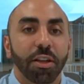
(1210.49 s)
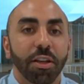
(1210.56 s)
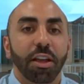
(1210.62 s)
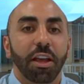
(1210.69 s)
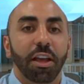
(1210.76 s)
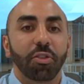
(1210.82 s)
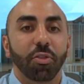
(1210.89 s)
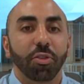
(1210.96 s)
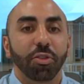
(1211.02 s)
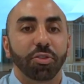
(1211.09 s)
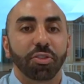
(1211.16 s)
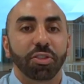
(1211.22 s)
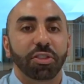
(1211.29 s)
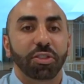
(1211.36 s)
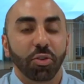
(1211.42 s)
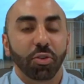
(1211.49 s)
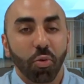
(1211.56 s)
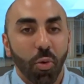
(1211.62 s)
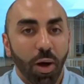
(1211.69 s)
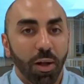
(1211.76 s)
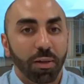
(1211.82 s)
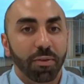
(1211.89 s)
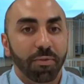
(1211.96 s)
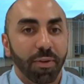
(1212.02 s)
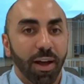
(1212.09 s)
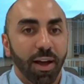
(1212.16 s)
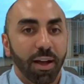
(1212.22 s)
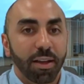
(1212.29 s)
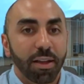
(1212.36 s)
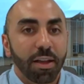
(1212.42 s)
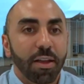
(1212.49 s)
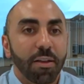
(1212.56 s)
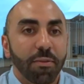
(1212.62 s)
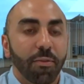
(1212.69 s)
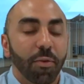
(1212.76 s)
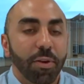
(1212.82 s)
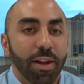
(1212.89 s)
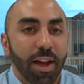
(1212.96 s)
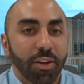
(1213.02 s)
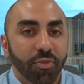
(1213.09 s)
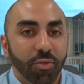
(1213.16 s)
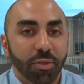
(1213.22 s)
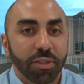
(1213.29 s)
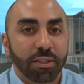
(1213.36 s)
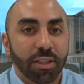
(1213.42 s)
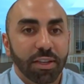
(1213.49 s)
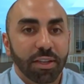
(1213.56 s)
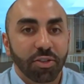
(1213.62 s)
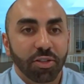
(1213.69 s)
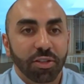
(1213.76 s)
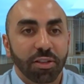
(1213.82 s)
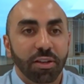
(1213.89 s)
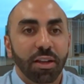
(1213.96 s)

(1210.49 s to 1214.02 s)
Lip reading: in order to still qualify for naturalization,